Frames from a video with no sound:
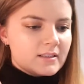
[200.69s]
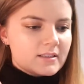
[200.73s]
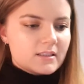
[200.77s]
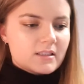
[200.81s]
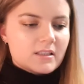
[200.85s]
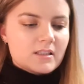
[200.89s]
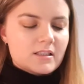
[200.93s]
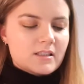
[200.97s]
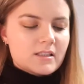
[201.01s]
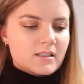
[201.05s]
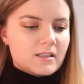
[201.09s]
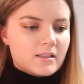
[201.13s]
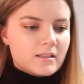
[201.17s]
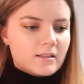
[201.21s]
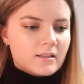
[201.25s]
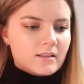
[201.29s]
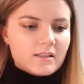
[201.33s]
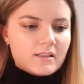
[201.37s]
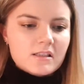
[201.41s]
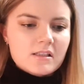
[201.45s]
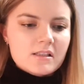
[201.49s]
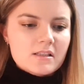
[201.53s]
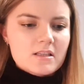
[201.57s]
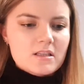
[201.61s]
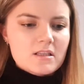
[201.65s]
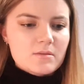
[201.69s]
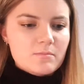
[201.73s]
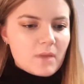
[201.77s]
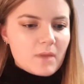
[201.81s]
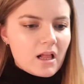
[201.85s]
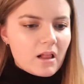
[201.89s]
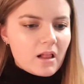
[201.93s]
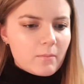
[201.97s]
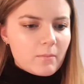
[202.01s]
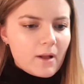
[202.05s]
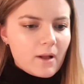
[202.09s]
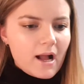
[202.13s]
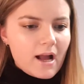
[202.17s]
just, it didn't
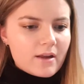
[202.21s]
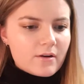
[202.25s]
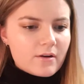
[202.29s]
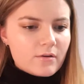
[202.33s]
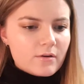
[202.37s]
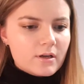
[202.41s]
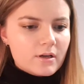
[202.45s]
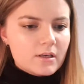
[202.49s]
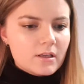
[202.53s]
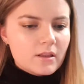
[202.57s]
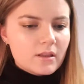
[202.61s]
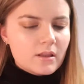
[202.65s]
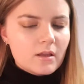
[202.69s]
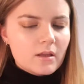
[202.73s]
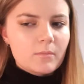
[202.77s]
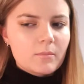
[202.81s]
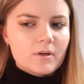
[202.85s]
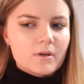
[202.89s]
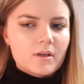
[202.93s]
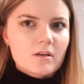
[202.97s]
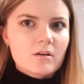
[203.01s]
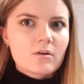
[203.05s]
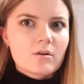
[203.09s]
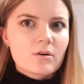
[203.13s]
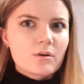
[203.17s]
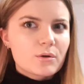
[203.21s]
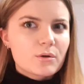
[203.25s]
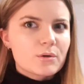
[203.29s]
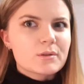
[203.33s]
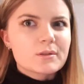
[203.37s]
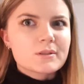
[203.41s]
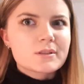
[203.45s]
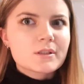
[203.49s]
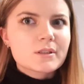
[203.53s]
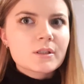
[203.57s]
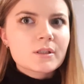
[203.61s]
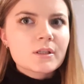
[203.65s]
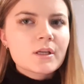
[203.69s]
smell bad or anything, but it
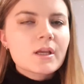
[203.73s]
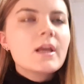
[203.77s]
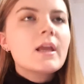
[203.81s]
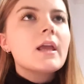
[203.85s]
hurt.